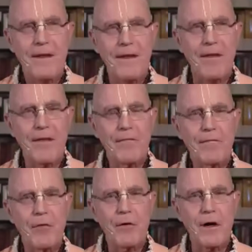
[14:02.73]
And then
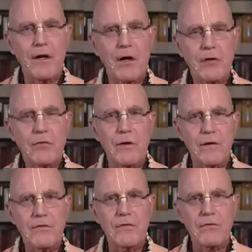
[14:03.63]
for a country,
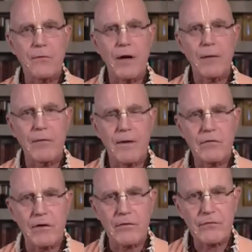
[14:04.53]
it's described in that
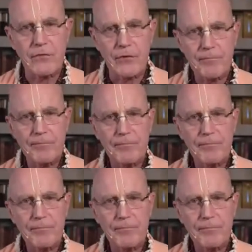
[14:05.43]
Shastra,